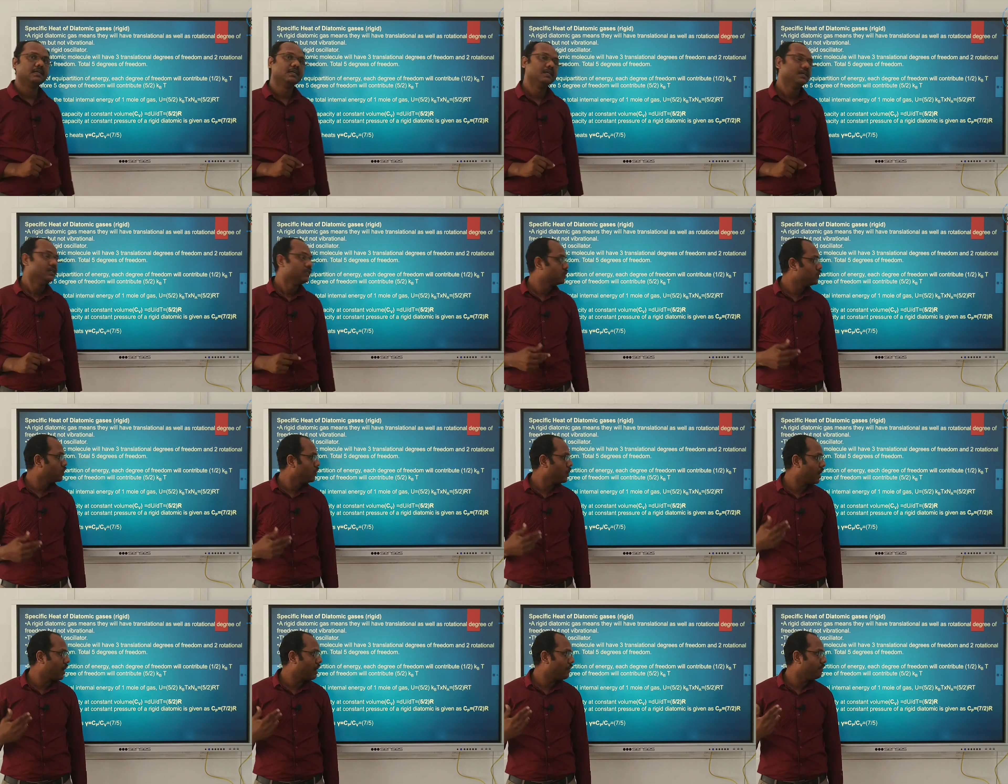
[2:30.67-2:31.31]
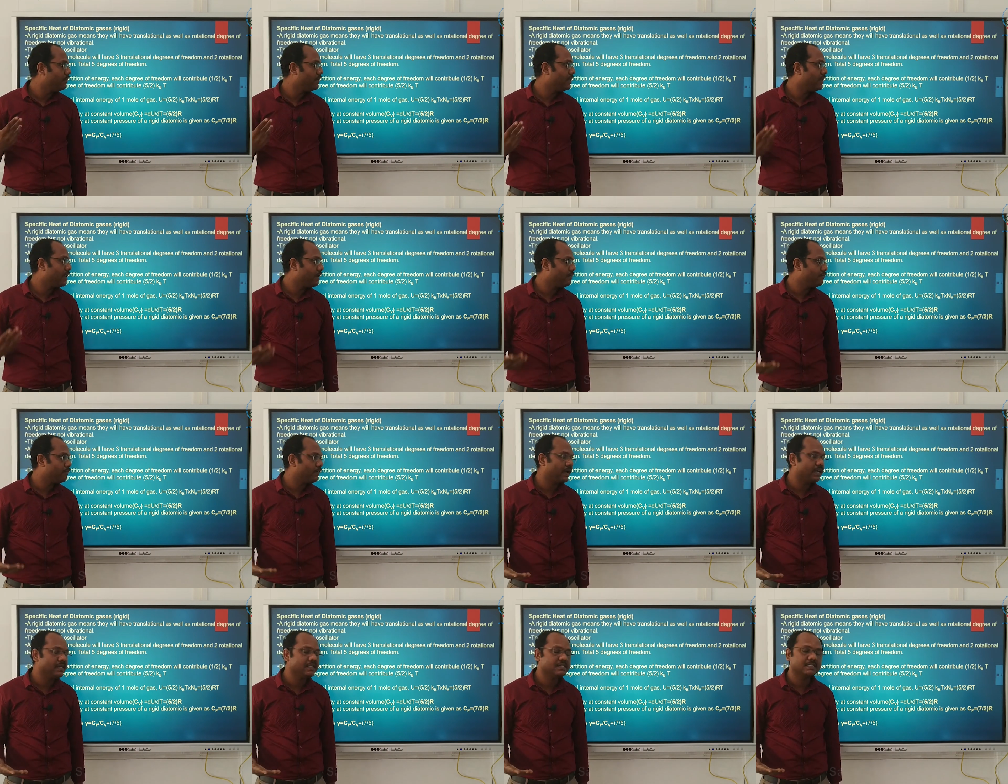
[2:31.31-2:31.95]
So how will I
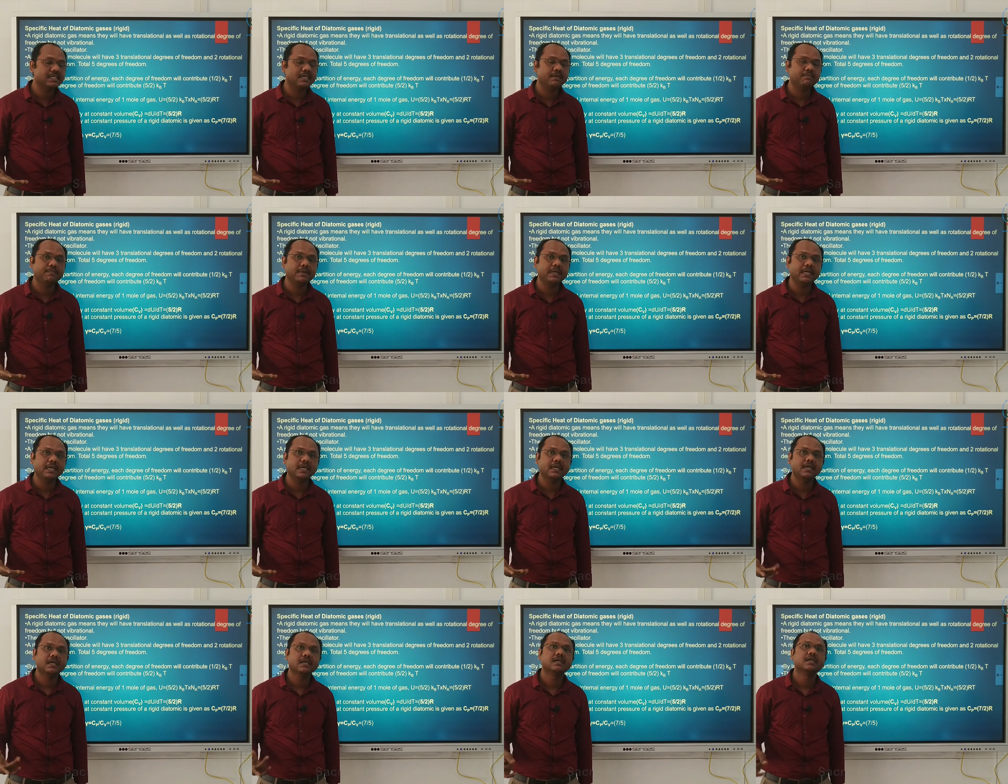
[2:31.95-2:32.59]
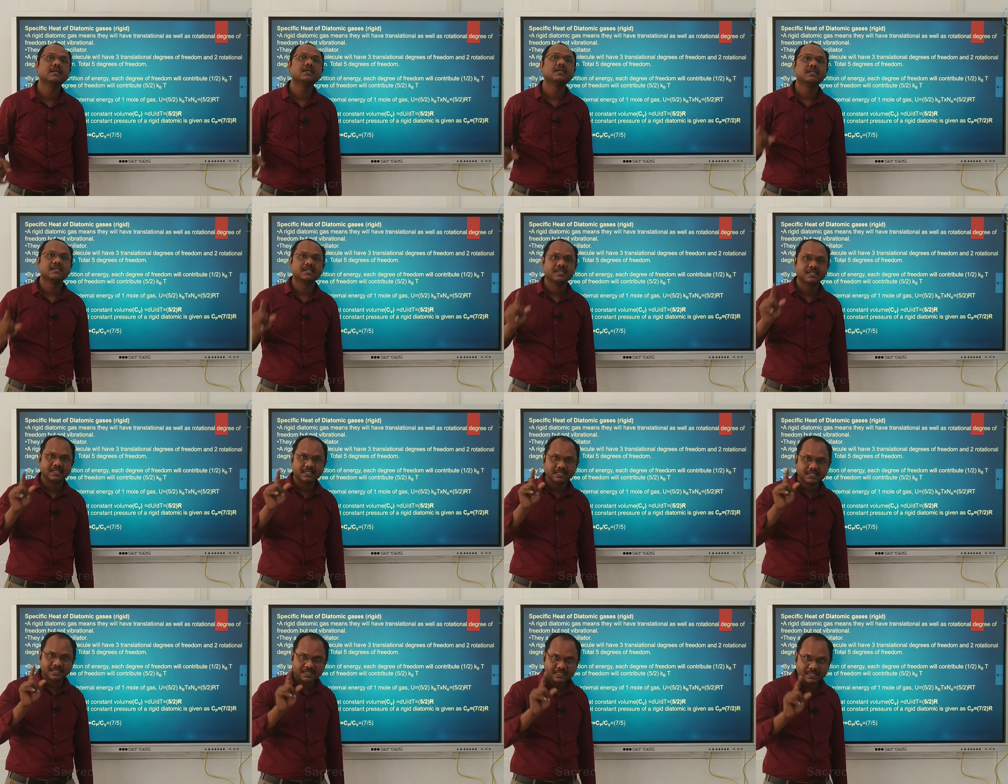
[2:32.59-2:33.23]
find Cp?
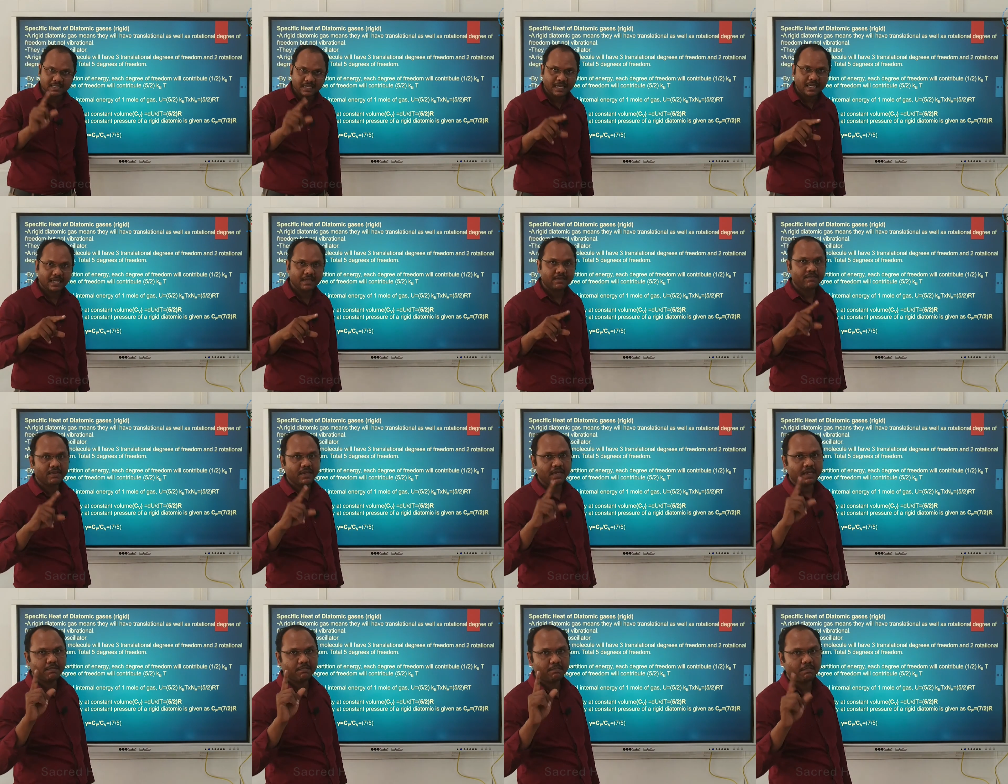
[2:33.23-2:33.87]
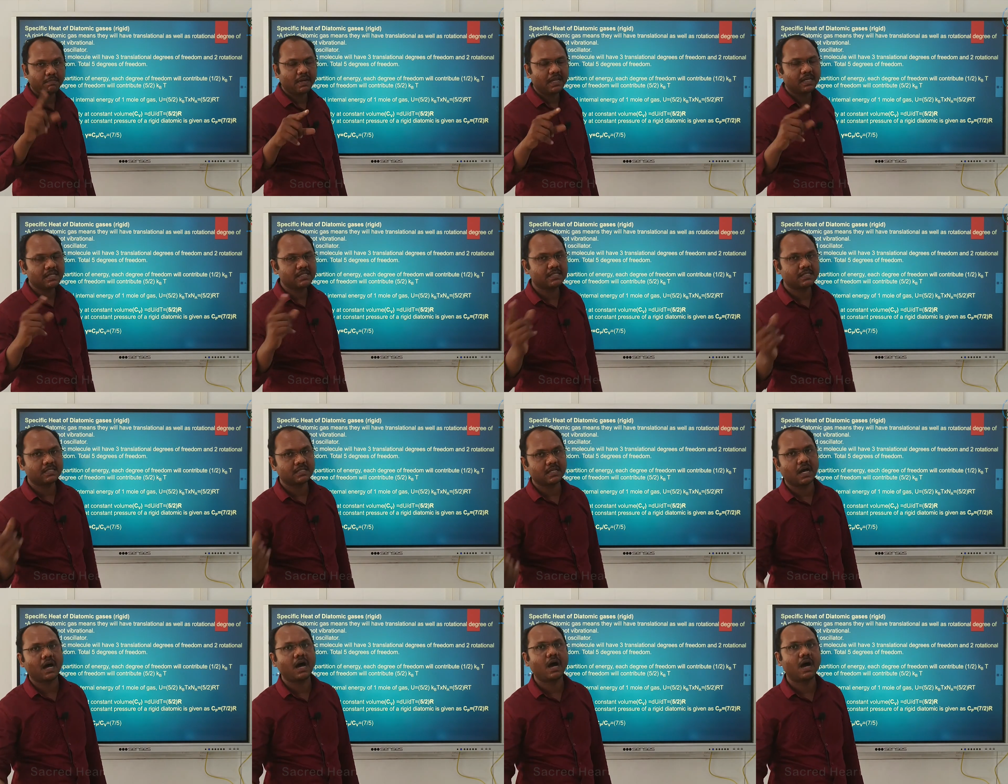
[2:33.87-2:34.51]
Cv plus
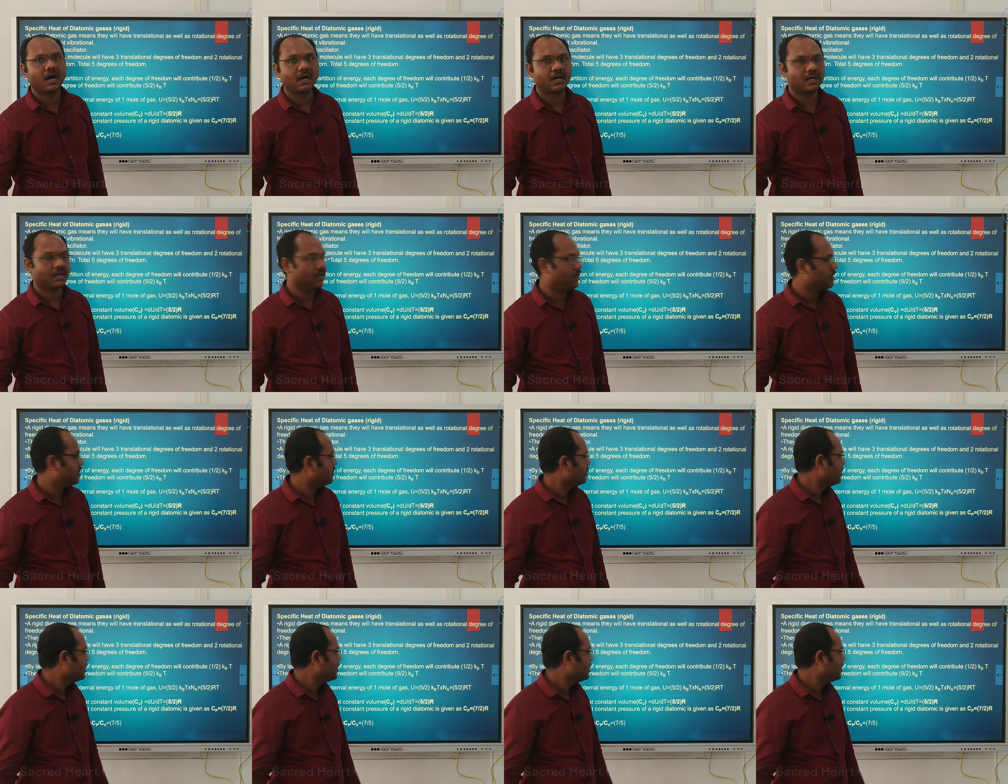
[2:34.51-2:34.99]
R.